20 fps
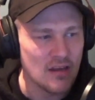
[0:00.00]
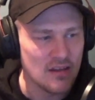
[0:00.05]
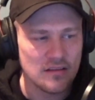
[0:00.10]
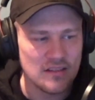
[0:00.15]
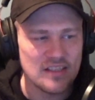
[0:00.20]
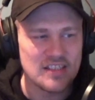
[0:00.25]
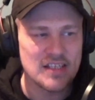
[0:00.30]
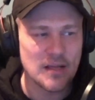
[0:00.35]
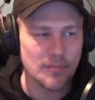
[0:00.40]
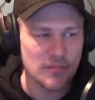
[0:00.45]

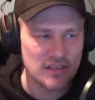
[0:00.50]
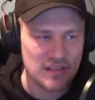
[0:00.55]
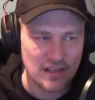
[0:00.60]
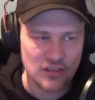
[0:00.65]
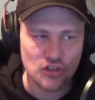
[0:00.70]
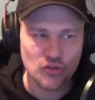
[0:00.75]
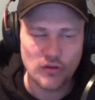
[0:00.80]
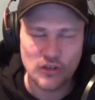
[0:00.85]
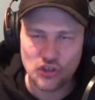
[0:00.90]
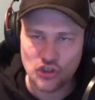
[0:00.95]
These numbers
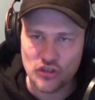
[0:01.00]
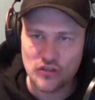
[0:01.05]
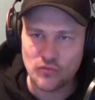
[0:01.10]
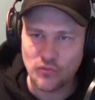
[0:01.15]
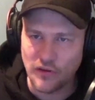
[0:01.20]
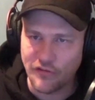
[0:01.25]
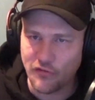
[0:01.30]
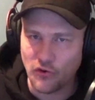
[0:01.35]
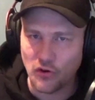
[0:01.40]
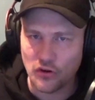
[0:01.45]
literally just
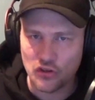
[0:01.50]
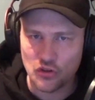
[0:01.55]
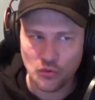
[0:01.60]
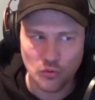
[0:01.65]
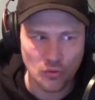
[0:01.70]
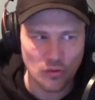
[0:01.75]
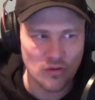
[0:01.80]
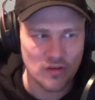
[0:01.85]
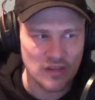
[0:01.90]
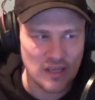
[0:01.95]
refer
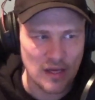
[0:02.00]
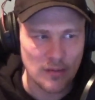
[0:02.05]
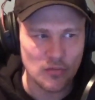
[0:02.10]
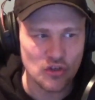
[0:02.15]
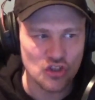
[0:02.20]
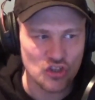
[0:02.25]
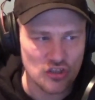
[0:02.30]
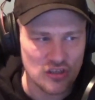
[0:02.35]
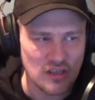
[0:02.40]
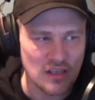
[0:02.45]
to the
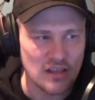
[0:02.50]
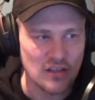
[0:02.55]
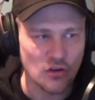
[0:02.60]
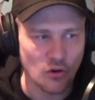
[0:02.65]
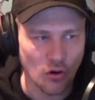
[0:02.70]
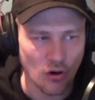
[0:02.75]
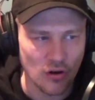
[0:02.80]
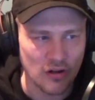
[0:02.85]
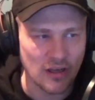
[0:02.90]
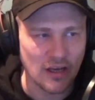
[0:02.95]
images in the
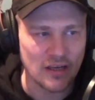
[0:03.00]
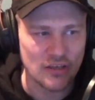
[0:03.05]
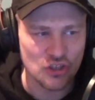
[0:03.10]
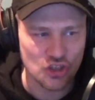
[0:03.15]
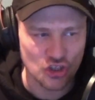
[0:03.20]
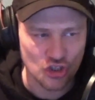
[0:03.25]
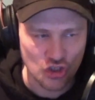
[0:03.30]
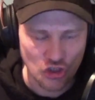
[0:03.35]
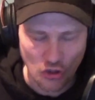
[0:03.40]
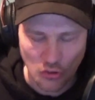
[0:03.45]
order I
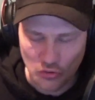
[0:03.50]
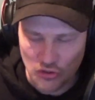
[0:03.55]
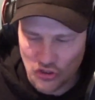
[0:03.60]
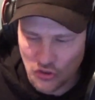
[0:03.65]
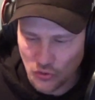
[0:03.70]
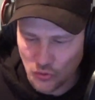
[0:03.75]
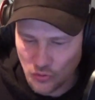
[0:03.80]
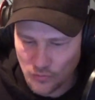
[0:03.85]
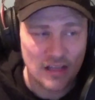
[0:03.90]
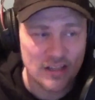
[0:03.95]
just showed
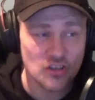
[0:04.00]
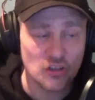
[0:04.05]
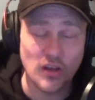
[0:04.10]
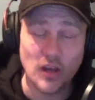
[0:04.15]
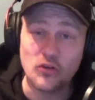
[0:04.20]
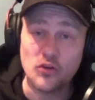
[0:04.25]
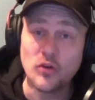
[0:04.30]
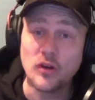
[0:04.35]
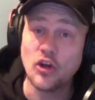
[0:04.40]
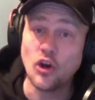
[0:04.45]
you. And so
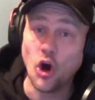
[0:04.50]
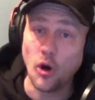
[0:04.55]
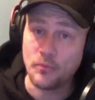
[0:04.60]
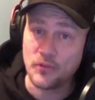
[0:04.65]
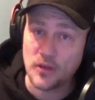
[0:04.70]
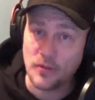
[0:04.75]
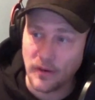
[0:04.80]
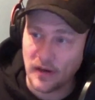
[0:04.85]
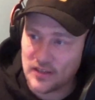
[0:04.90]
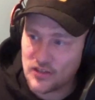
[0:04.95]
now you can
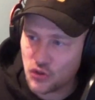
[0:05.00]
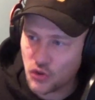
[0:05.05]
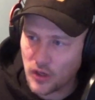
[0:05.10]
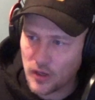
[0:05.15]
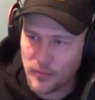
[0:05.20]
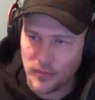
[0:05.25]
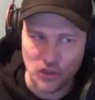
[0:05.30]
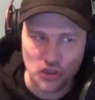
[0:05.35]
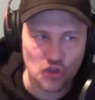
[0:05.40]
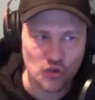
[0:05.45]
optimize your
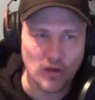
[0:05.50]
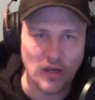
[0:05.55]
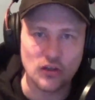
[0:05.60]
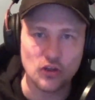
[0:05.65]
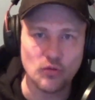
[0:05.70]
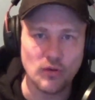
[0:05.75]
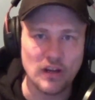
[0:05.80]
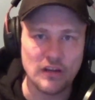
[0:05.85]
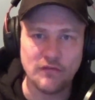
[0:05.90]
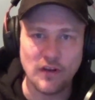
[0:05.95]
image, you can
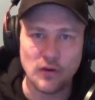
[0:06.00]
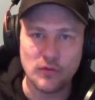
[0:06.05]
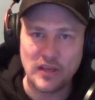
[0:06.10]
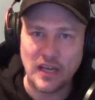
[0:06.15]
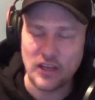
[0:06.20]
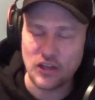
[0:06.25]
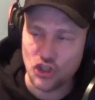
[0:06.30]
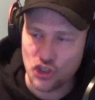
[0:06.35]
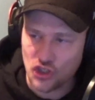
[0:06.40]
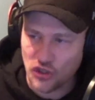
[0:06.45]
create
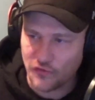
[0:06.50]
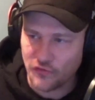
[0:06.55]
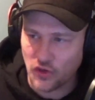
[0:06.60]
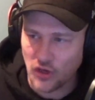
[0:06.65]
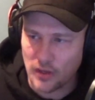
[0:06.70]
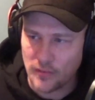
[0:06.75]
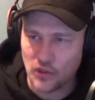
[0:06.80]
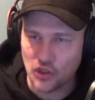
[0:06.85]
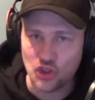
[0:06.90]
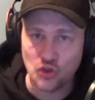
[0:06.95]
variations of
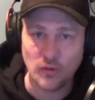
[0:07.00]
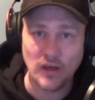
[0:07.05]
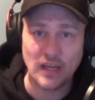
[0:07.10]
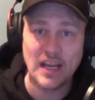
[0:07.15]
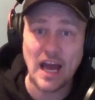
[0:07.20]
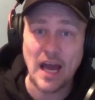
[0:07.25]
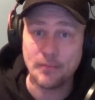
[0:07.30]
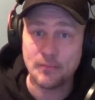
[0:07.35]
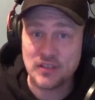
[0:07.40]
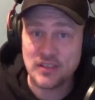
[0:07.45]
your image, you can
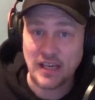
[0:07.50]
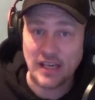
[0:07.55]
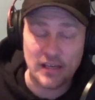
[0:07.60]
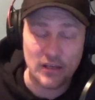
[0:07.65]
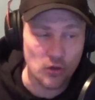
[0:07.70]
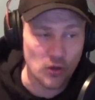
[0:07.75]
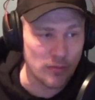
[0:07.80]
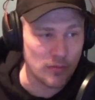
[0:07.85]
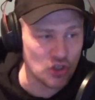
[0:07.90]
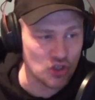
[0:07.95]
upscale
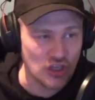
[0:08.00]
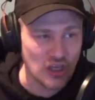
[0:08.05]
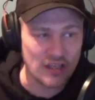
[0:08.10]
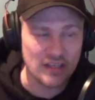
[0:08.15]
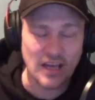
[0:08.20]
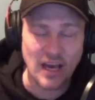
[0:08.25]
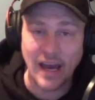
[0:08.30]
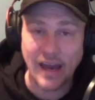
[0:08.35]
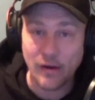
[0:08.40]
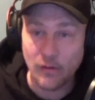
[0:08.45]
your image, get
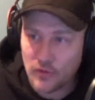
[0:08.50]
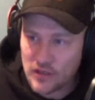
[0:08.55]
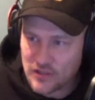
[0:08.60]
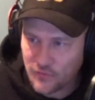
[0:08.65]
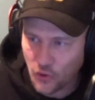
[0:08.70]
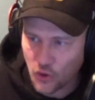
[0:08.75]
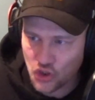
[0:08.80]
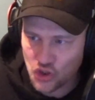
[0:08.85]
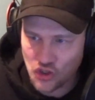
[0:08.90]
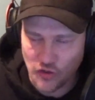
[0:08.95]
a high-res
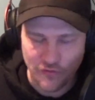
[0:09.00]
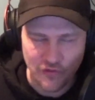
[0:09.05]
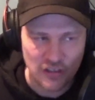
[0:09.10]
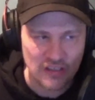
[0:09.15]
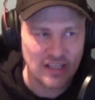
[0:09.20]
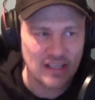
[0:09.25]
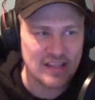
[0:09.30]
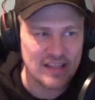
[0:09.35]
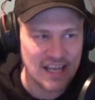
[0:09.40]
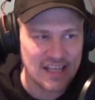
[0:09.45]
version of
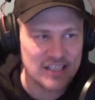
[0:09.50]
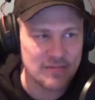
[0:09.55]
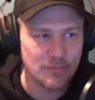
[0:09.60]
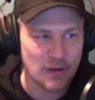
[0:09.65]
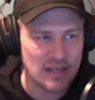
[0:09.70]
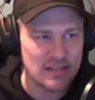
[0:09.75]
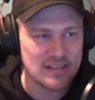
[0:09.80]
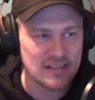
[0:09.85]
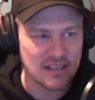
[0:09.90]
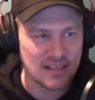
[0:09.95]
it, and that's
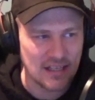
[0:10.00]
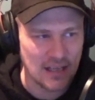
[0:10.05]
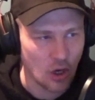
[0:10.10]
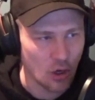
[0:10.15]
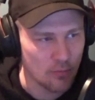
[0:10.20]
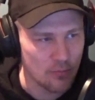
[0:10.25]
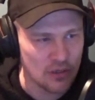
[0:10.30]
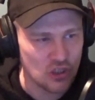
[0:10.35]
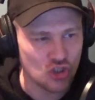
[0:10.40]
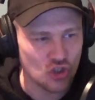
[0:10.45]
basically
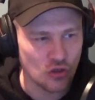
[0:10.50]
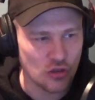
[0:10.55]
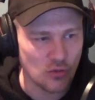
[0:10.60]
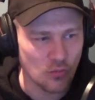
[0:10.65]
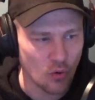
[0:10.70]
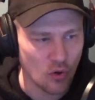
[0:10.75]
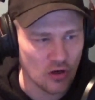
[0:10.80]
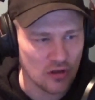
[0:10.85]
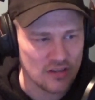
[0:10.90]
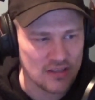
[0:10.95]
how Midjourney
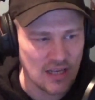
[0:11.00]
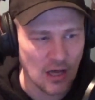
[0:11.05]
works.